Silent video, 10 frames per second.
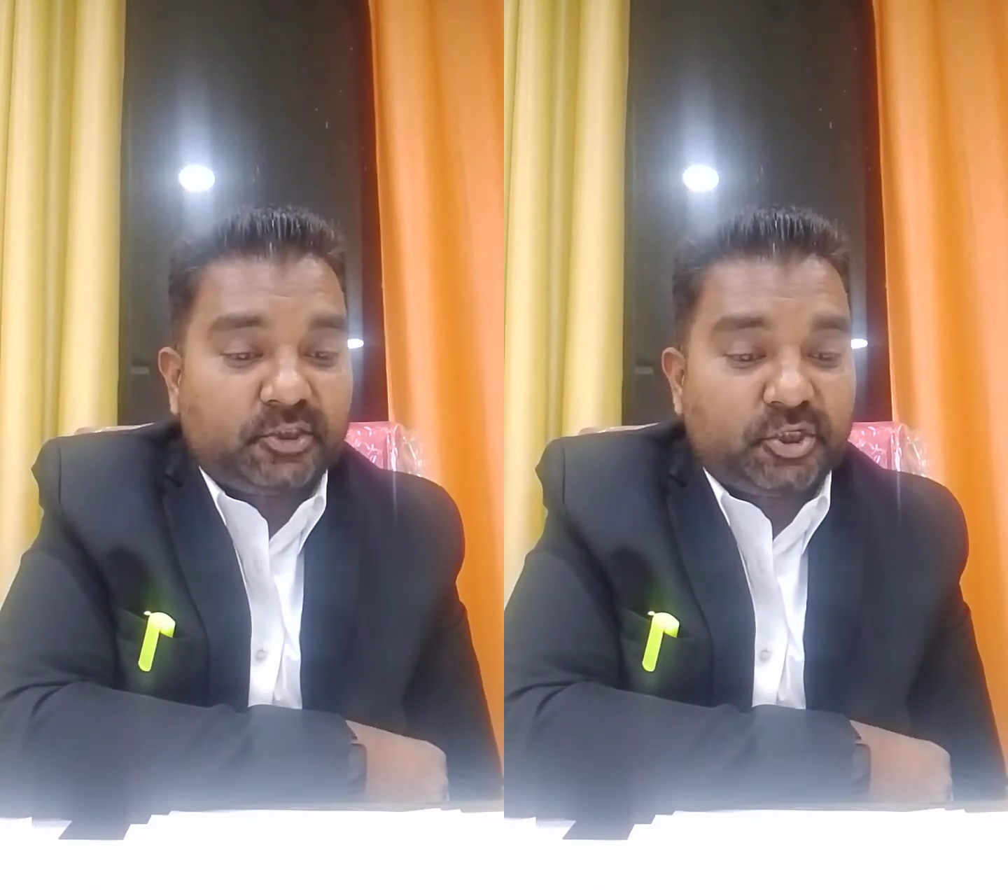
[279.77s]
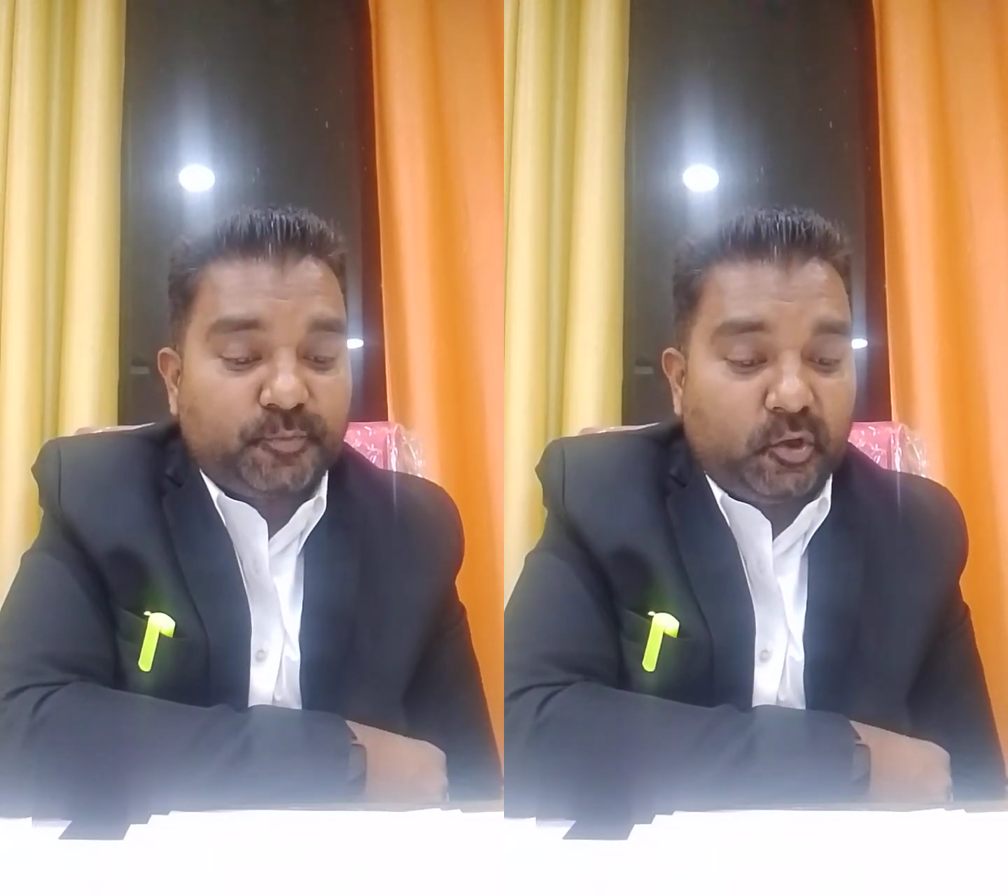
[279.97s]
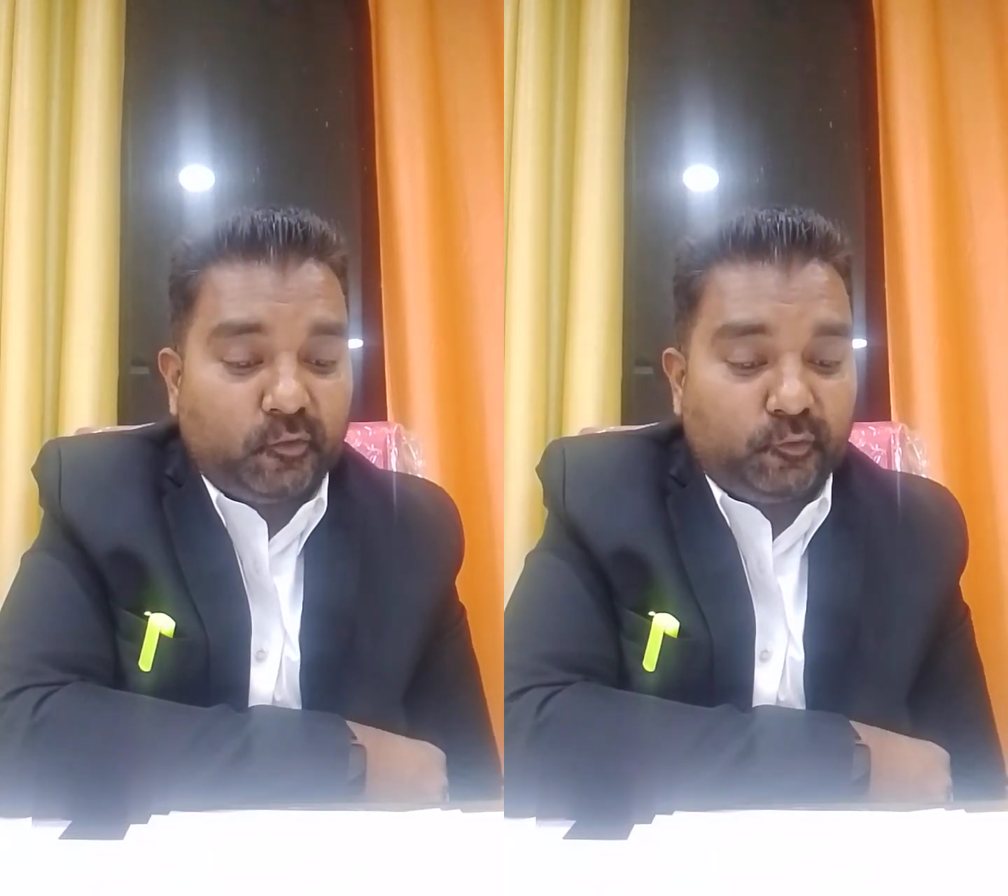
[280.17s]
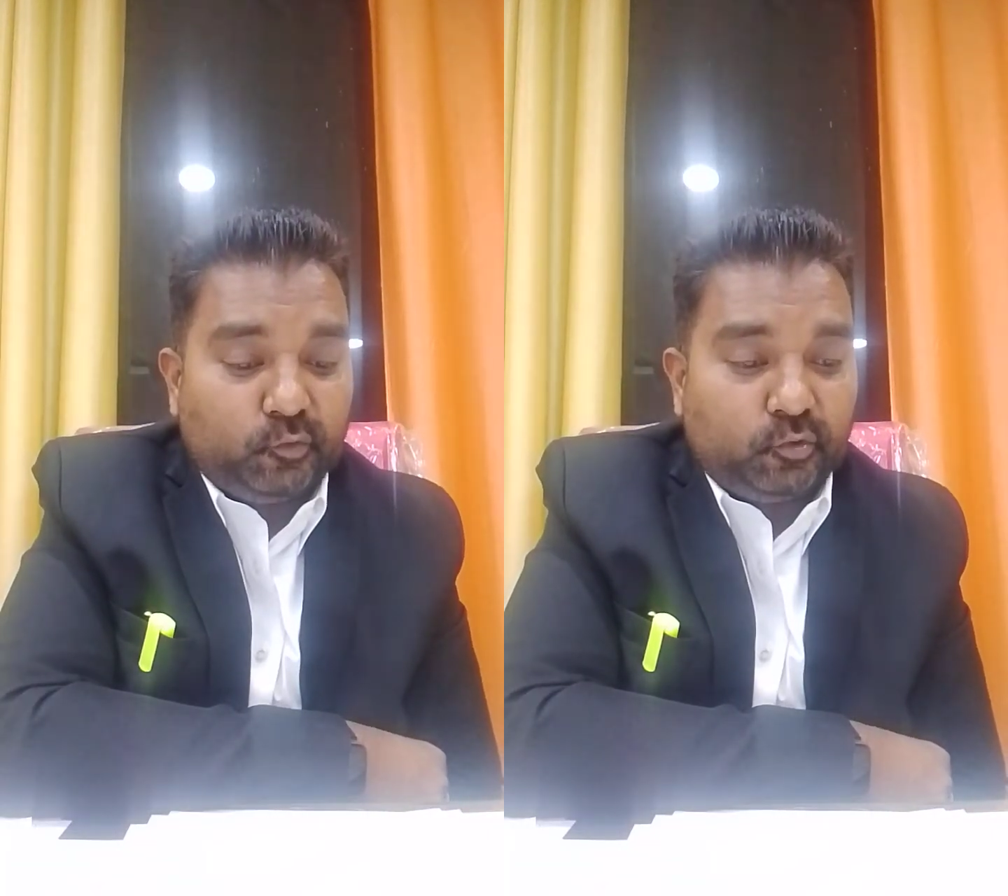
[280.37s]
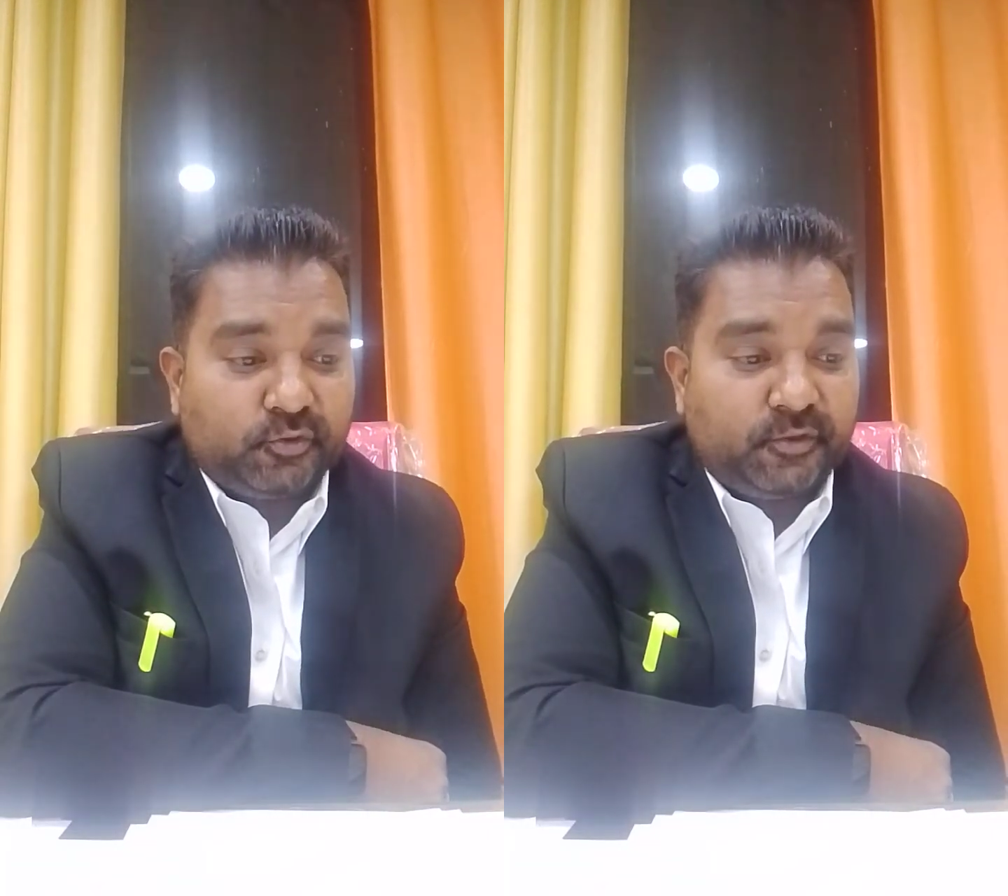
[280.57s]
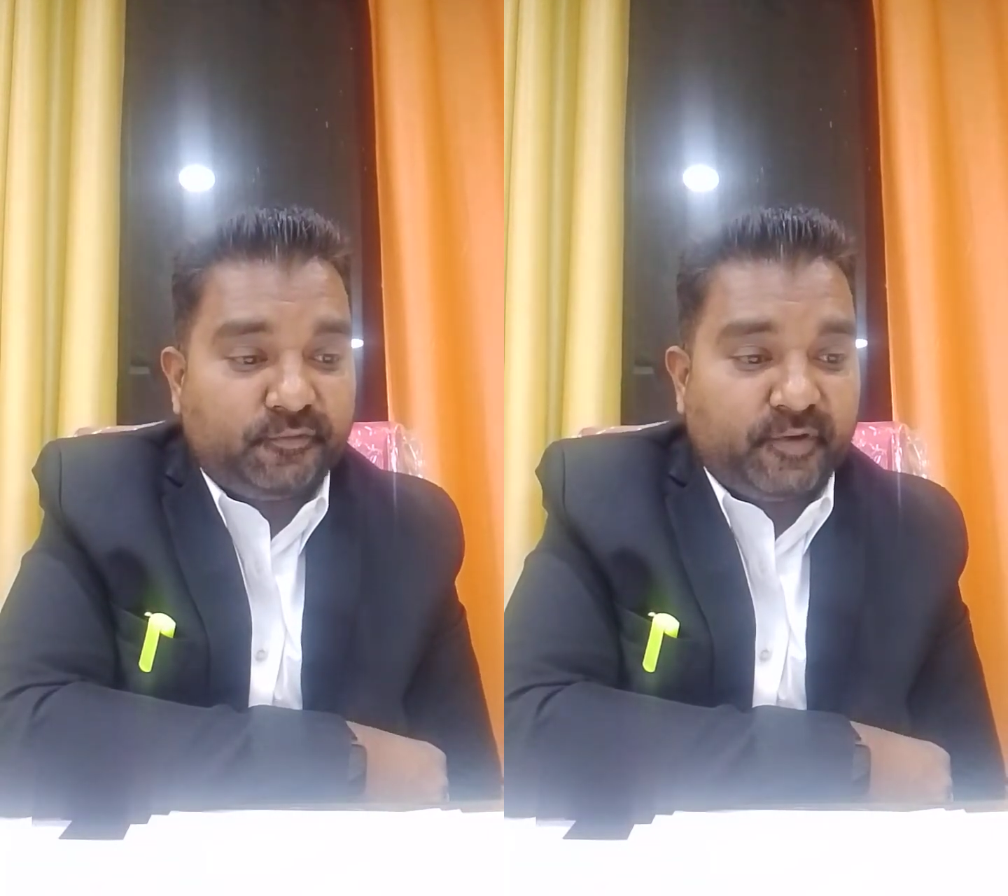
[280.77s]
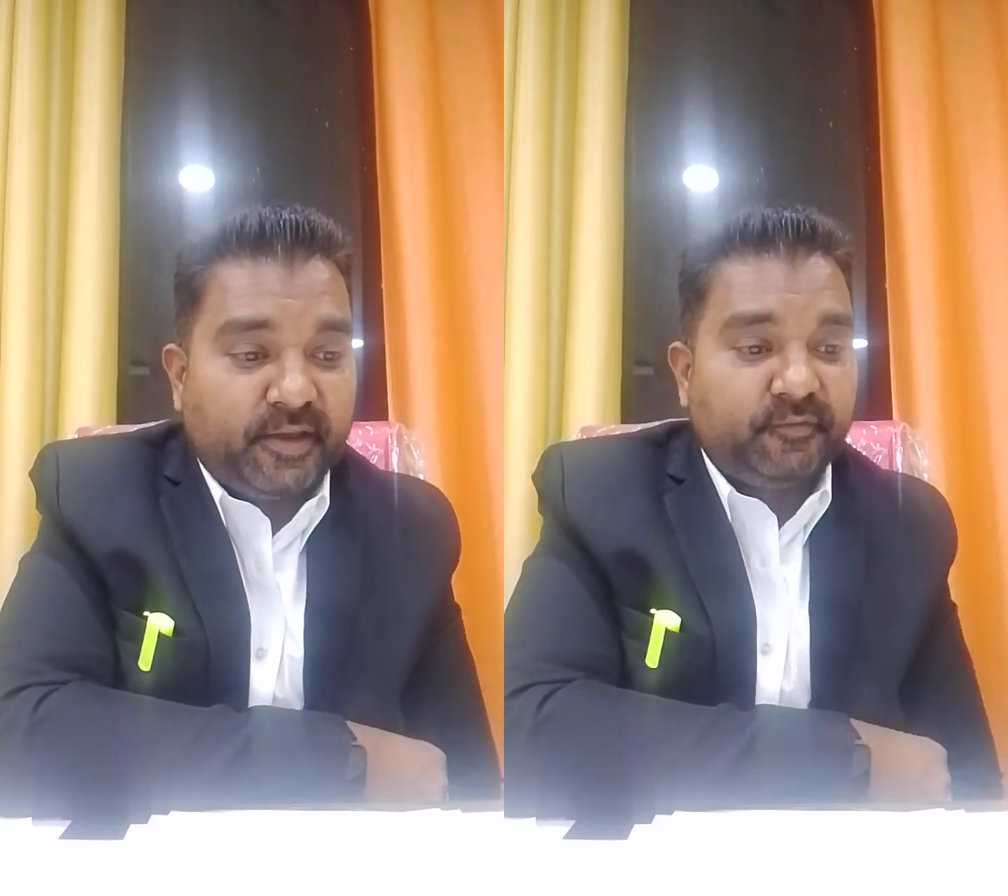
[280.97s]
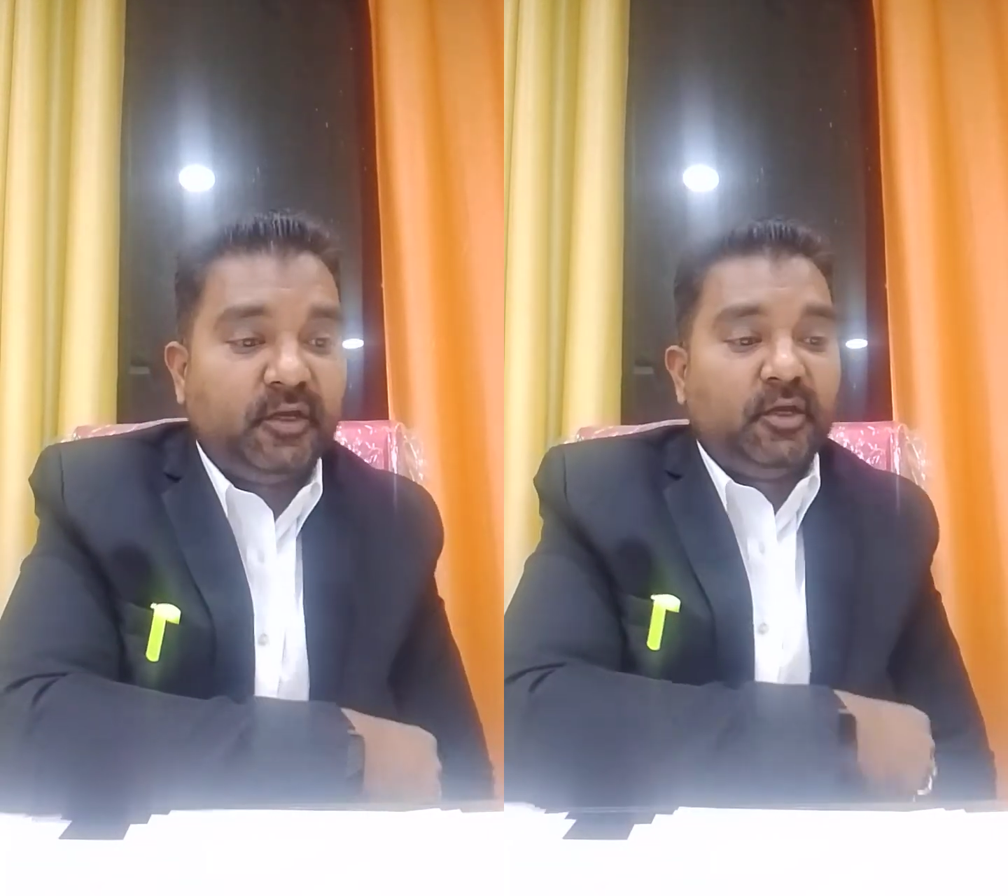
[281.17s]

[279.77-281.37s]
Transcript: judgment of 2005.